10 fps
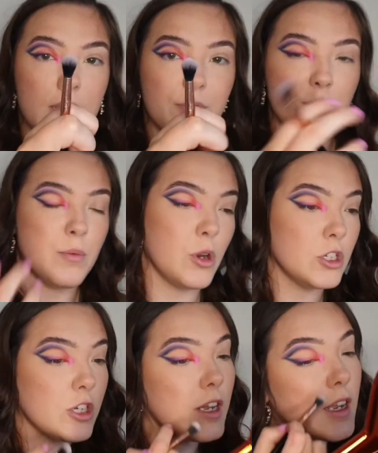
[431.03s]
Take a fluffy
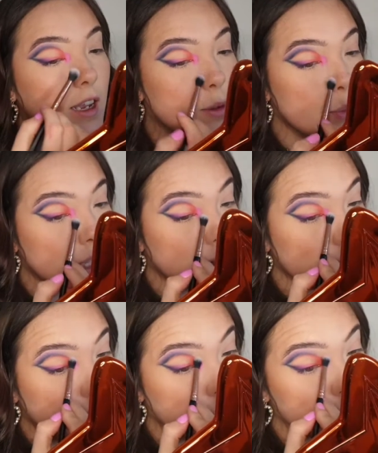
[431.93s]
brush and kind of blend
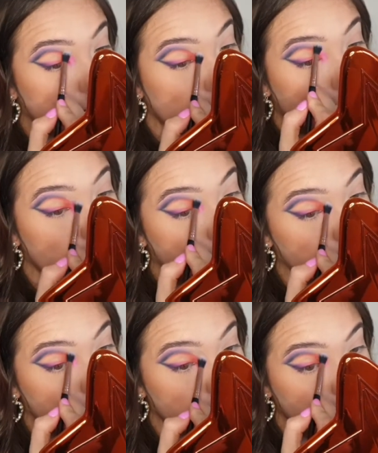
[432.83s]
the edges of that out.